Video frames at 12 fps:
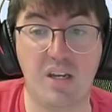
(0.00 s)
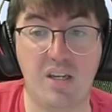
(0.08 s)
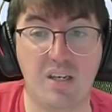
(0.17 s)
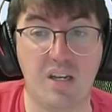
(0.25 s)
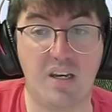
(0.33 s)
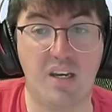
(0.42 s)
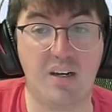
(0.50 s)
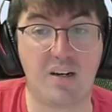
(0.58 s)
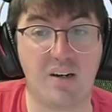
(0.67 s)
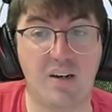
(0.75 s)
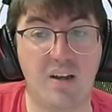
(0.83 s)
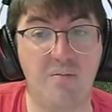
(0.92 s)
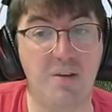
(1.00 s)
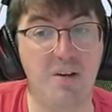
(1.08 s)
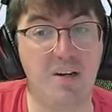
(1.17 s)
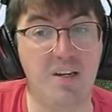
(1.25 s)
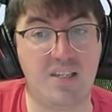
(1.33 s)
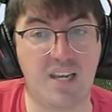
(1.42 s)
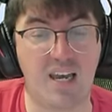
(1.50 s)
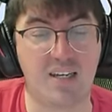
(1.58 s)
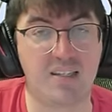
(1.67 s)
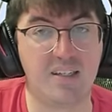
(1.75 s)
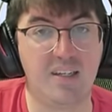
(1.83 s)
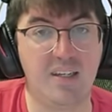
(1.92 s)
is here, immunity
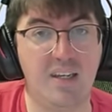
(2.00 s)
set,